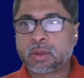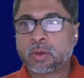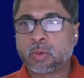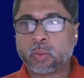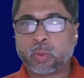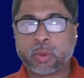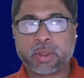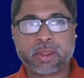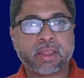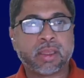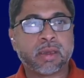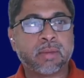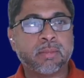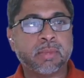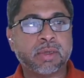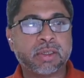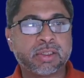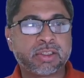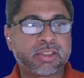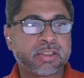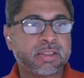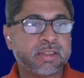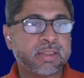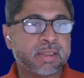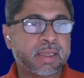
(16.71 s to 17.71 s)
with their
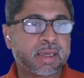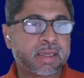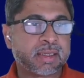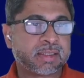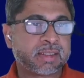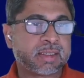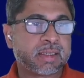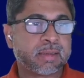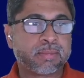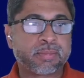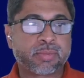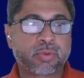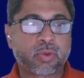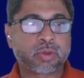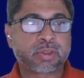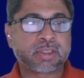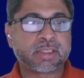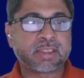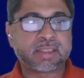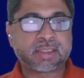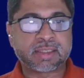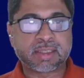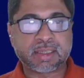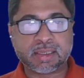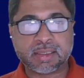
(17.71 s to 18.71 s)
merchandising
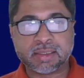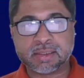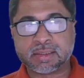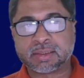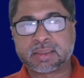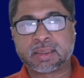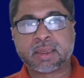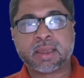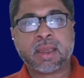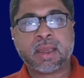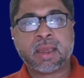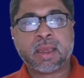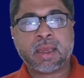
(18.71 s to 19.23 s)
processes